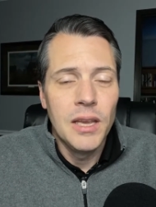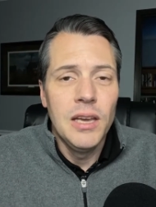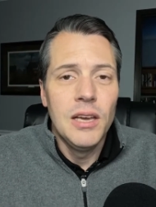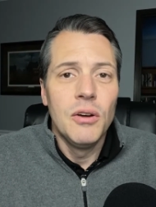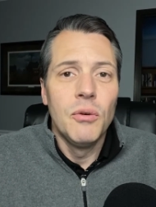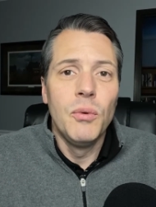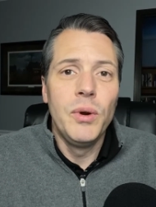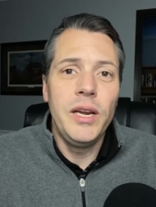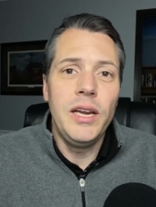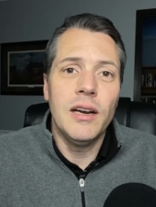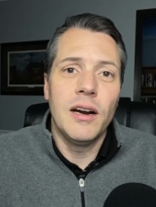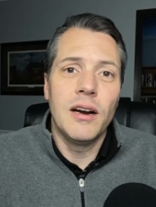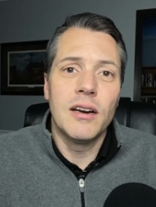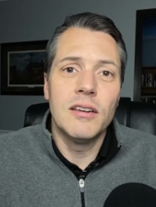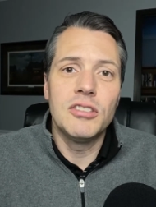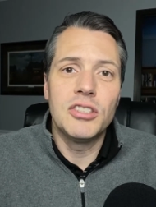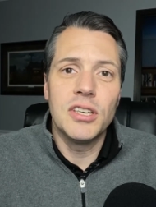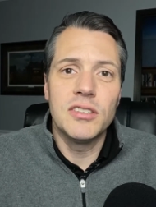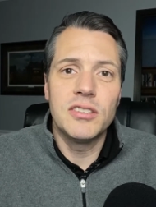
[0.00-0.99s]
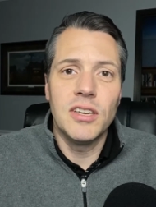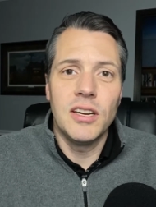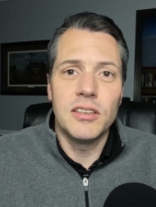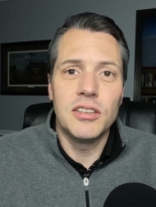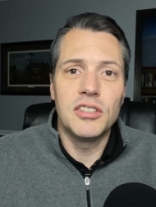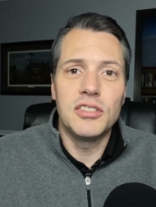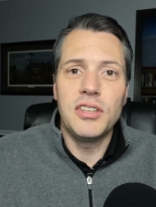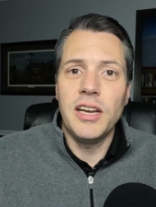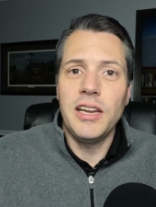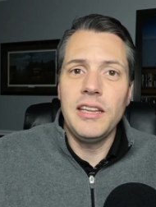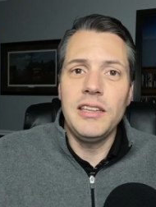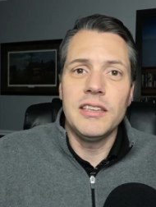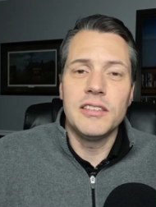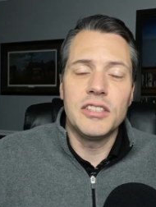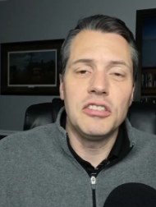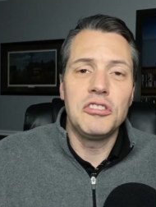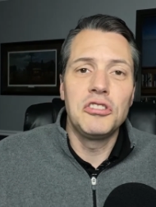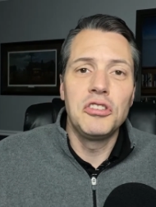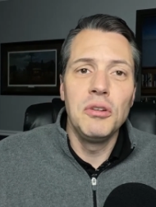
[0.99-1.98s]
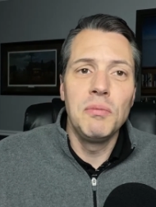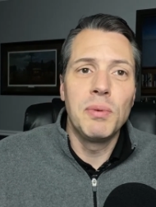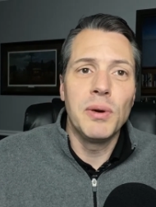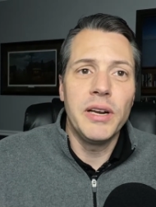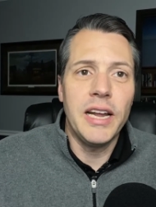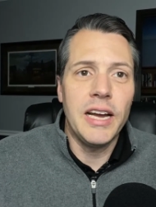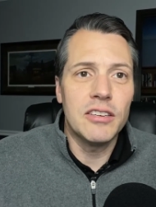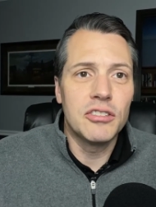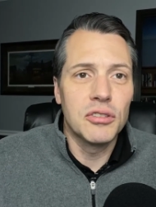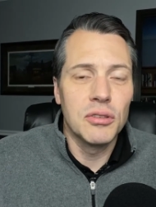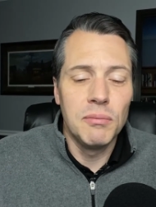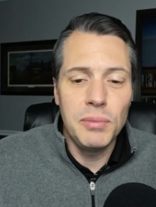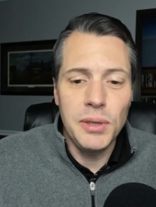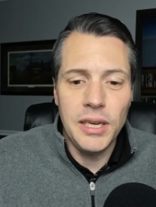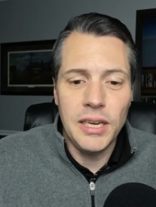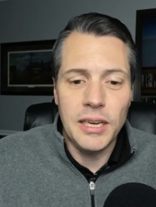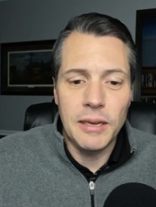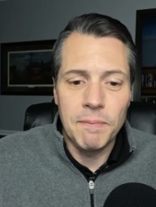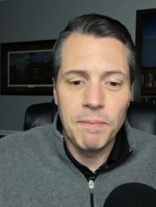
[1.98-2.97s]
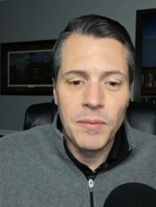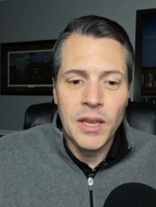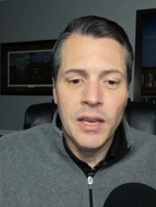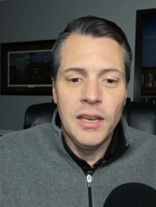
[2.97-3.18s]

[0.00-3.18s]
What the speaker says: We are just understanding there's a supernatural being.